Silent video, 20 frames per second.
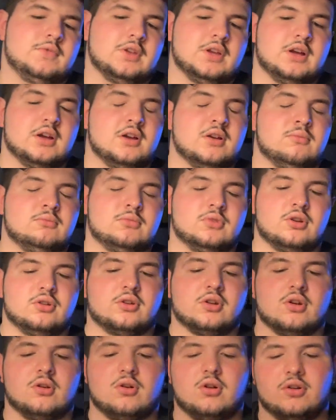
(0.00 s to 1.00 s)
um,
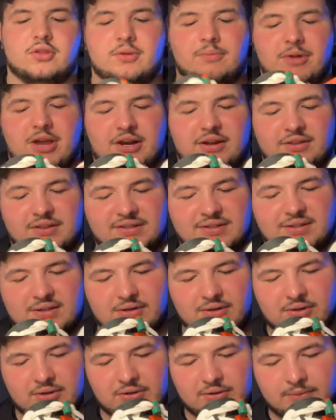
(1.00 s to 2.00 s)
logo on the back of the
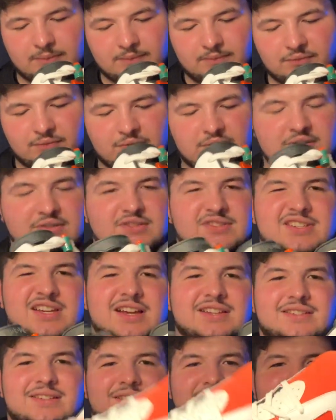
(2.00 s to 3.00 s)
tongue. These are
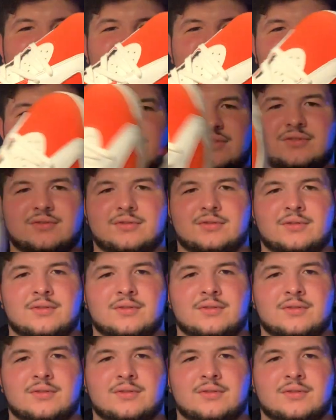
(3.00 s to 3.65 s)
size 11,